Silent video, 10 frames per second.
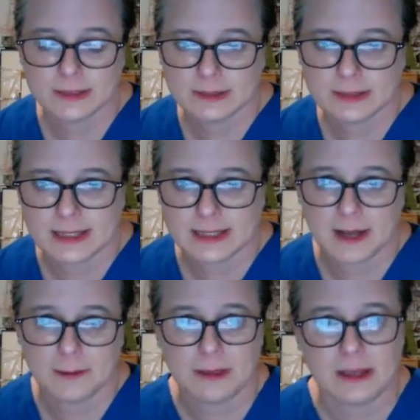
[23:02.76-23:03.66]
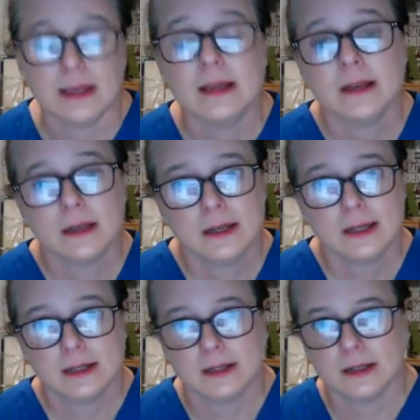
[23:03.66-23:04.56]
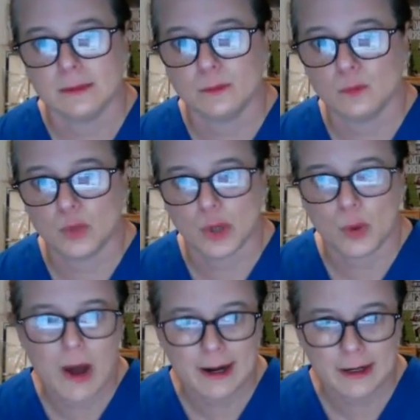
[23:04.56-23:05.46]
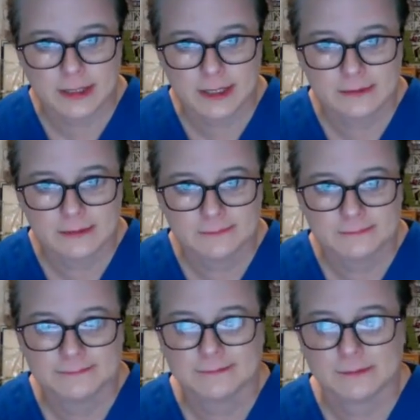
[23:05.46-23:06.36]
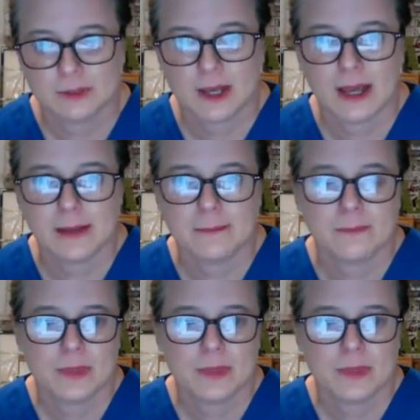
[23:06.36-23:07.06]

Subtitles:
that's going to be required. Okay?